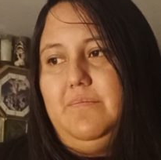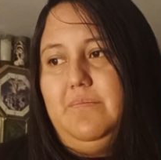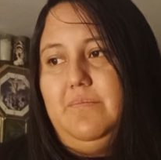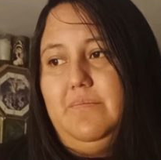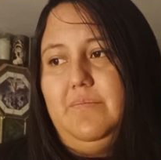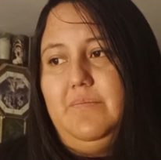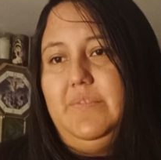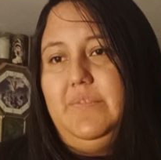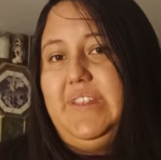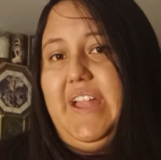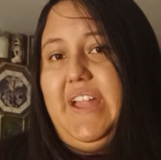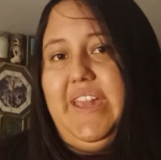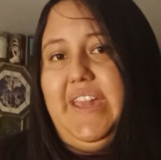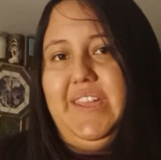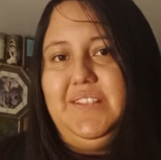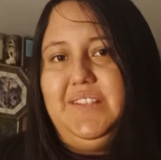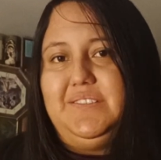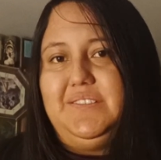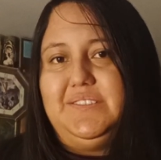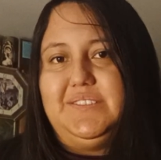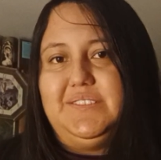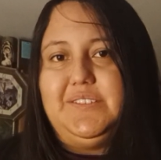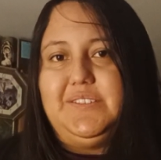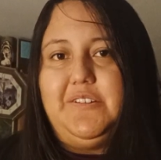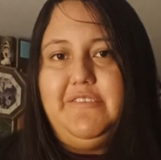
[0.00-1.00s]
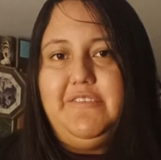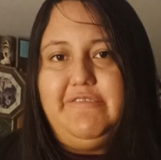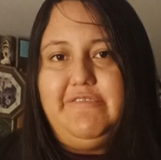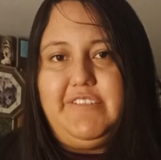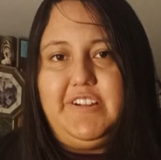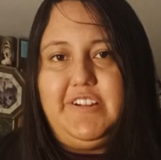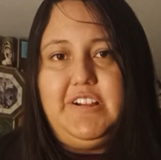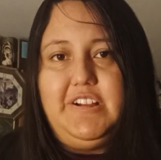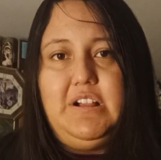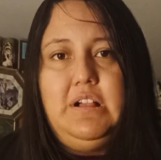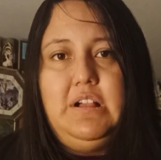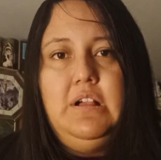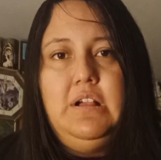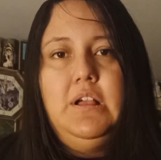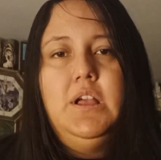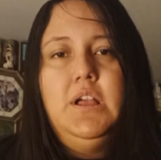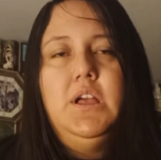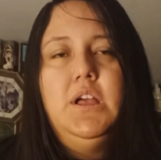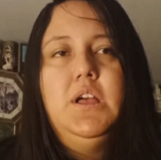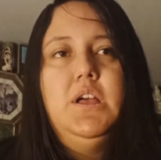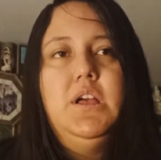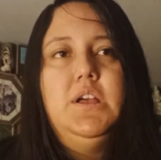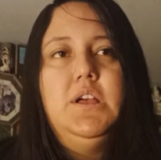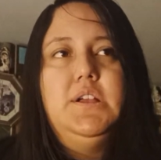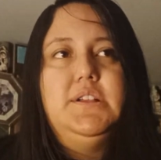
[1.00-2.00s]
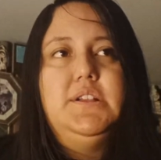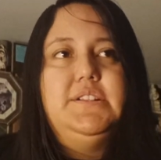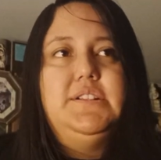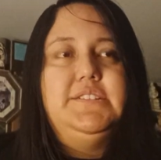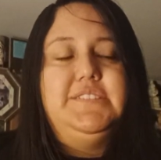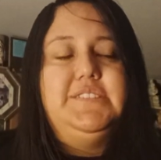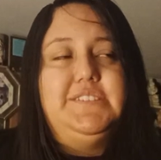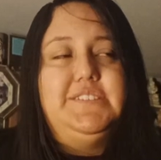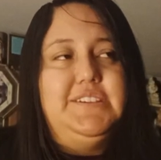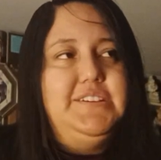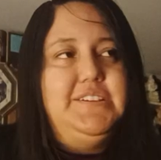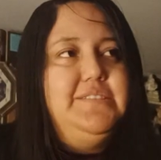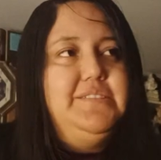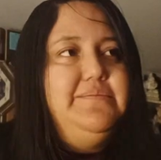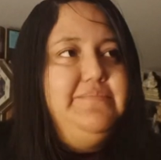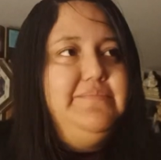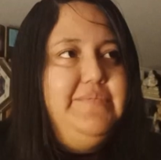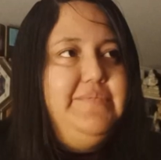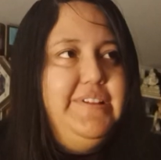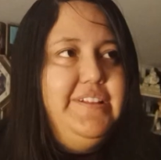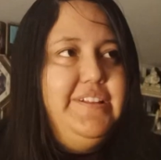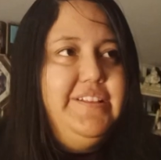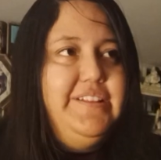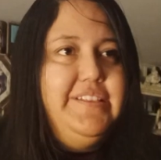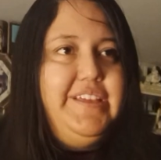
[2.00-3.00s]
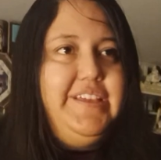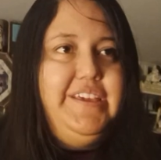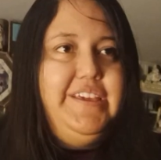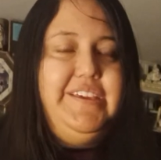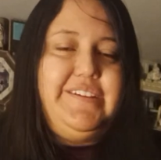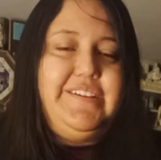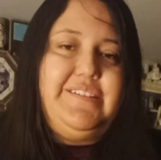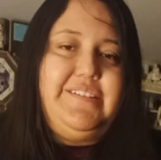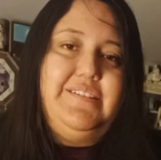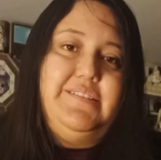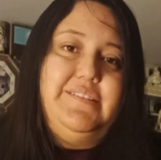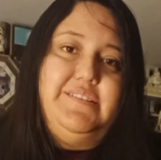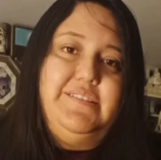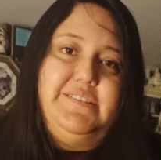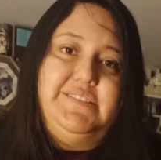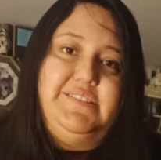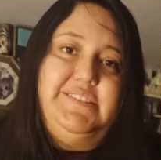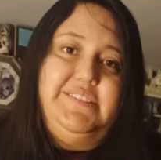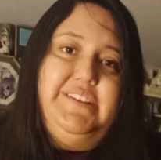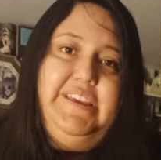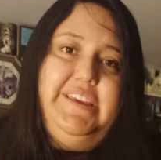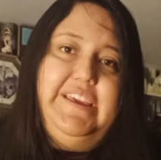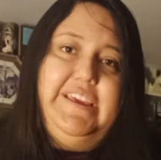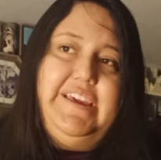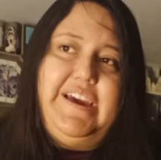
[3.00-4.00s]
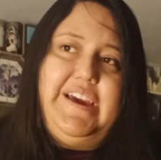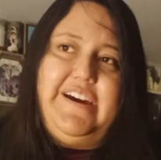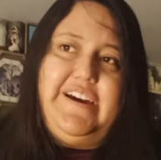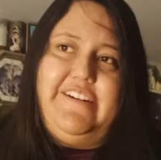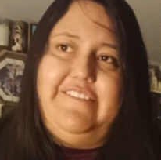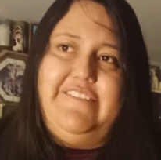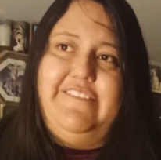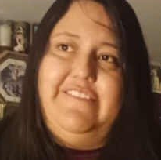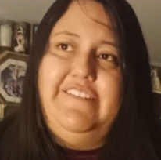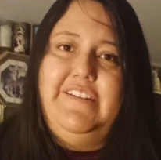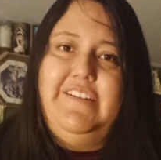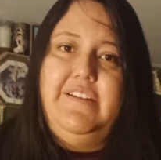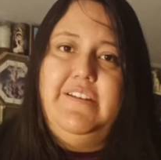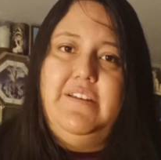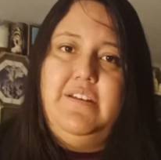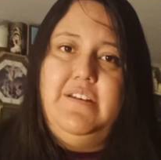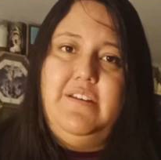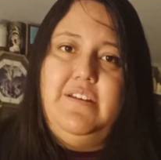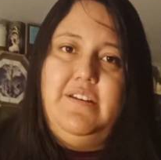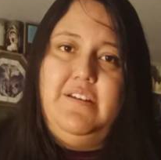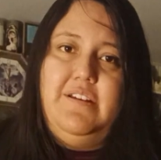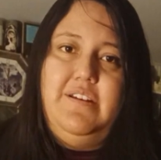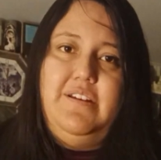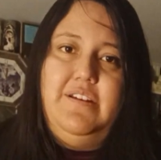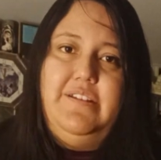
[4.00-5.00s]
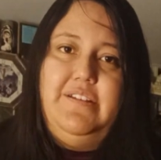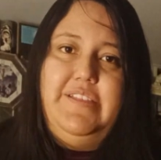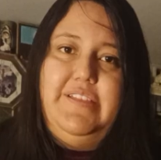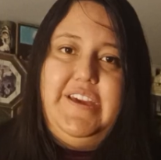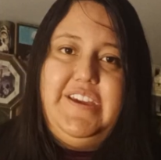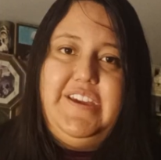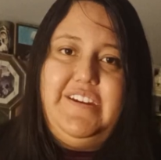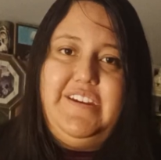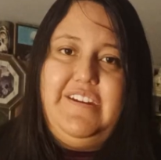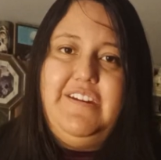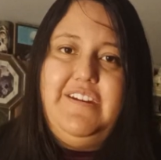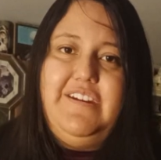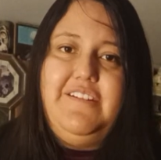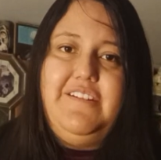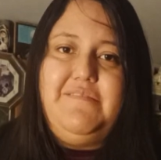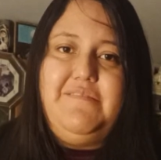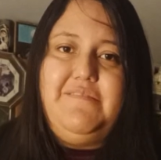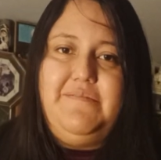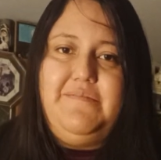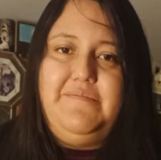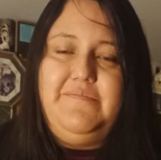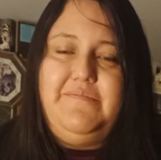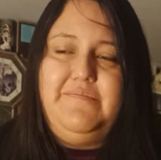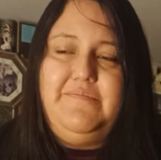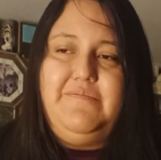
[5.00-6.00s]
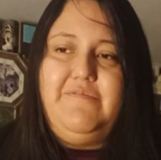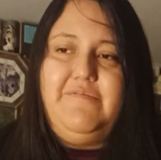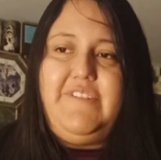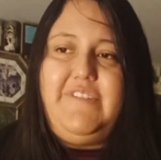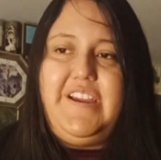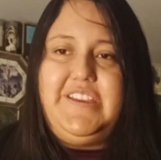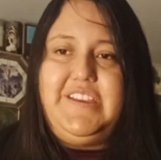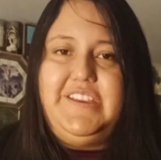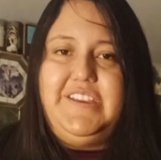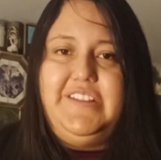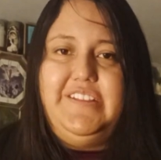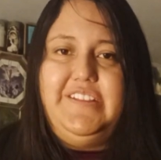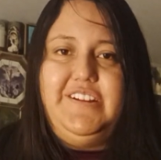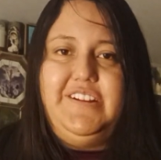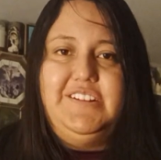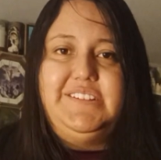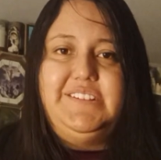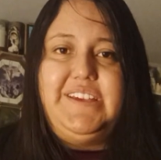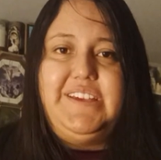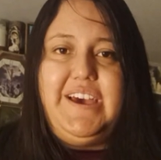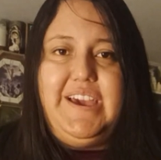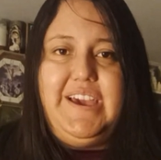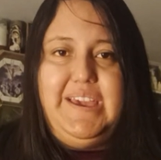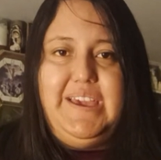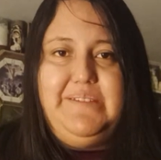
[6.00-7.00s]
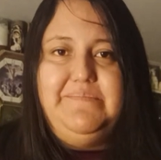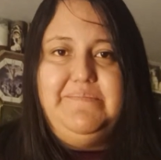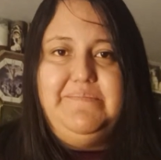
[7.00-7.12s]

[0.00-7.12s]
nights over to like see how like regular time